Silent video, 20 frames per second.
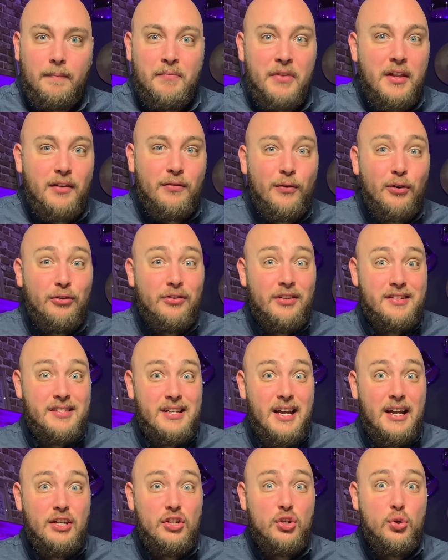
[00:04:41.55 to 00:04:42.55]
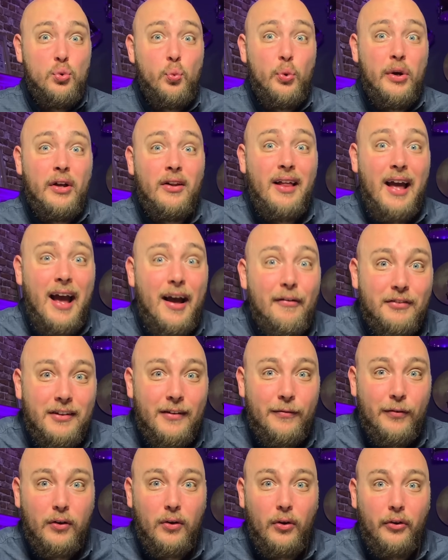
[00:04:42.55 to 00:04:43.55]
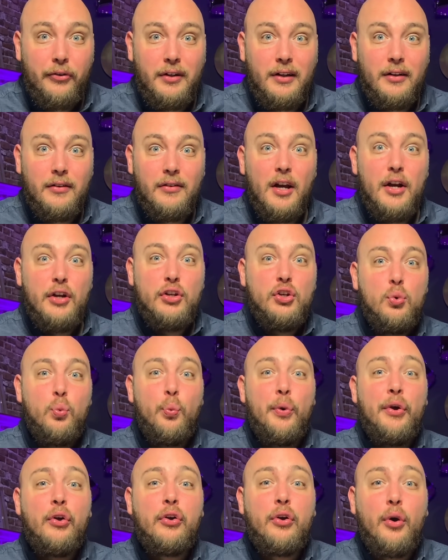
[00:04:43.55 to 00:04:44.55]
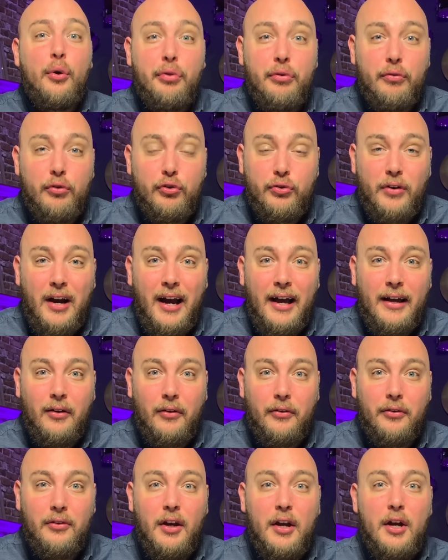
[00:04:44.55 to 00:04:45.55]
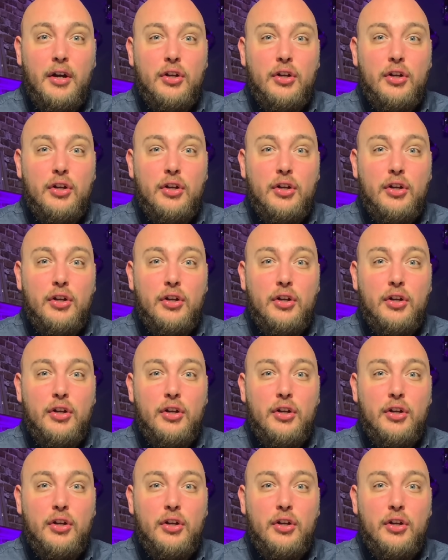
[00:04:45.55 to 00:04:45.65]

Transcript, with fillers: This verse is saying you will have difficulties. You will go through trials.